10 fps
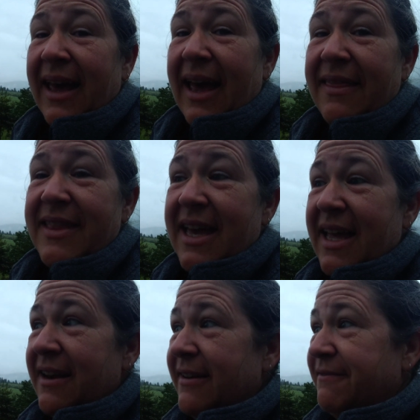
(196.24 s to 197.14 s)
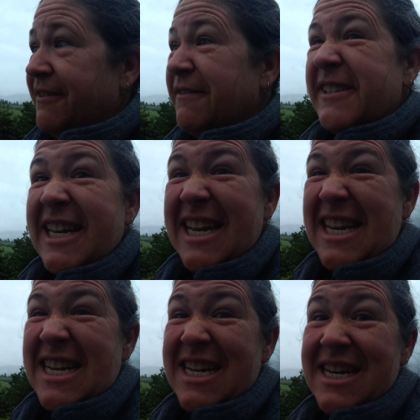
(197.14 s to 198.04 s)
and then
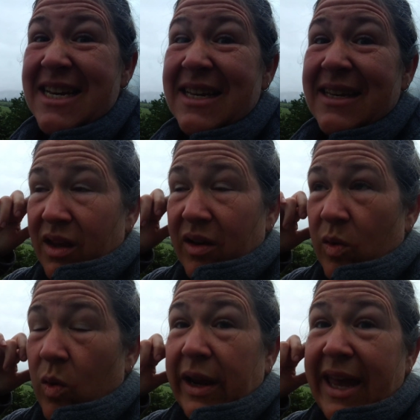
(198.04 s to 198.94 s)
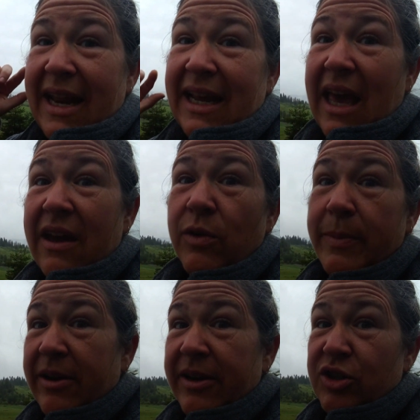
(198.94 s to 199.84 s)
15 organic
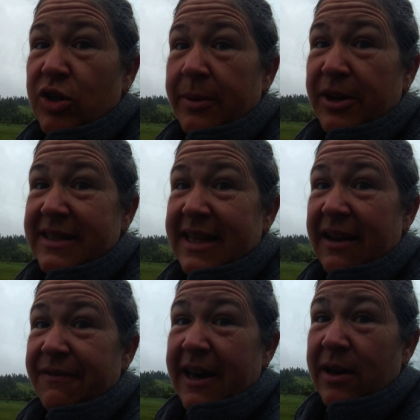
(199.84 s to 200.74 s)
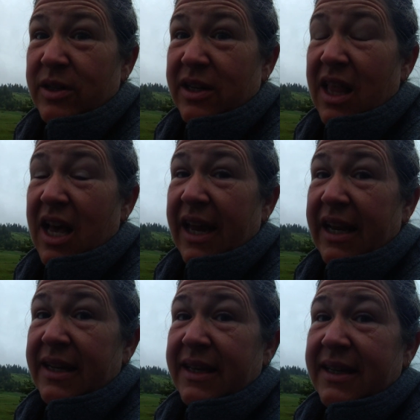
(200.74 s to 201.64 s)
ever-bearing strawberries that I found
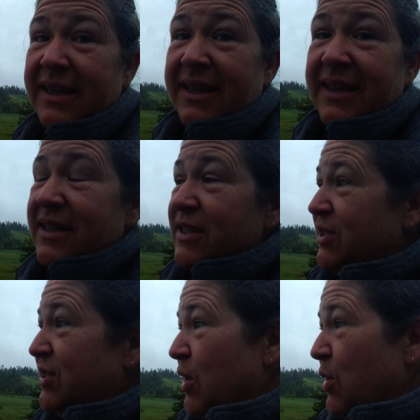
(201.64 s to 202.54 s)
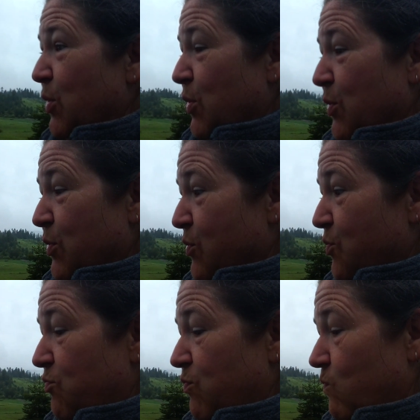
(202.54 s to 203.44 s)
online.
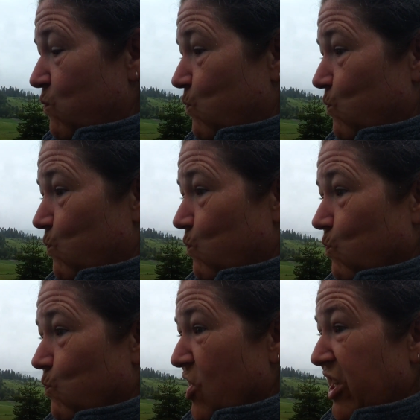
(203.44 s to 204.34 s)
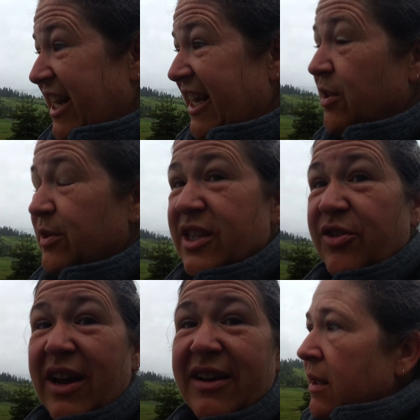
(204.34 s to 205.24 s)
So we're going to get those in the
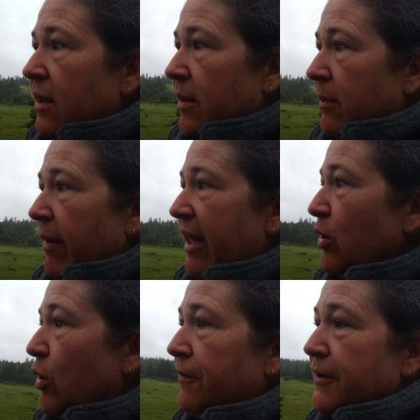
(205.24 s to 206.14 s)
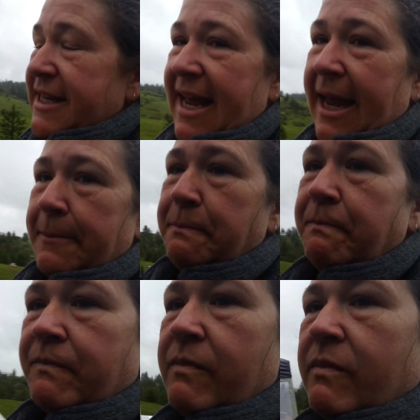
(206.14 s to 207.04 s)
ground. My other goal for today
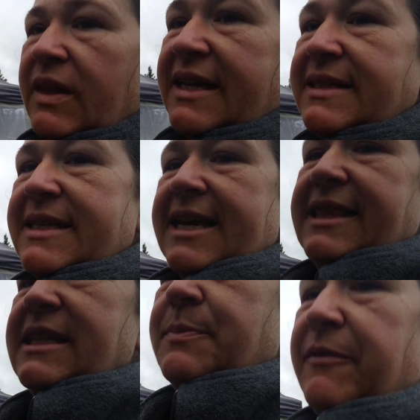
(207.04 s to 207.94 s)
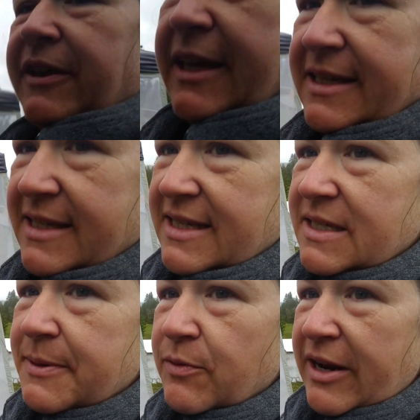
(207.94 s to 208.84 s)
is to take this pavilion, since
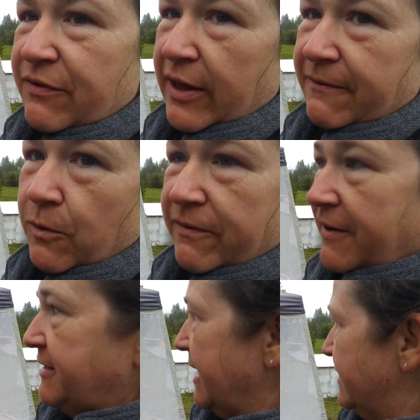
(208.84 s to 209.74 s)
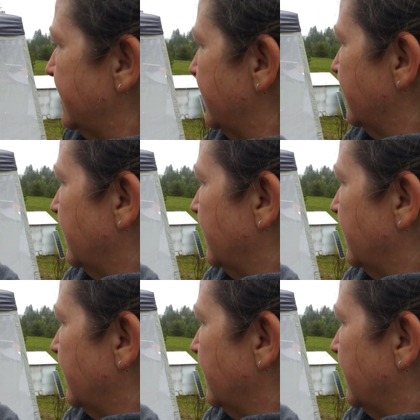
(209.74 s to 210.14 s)
it's been raining for like 4 or 5 days.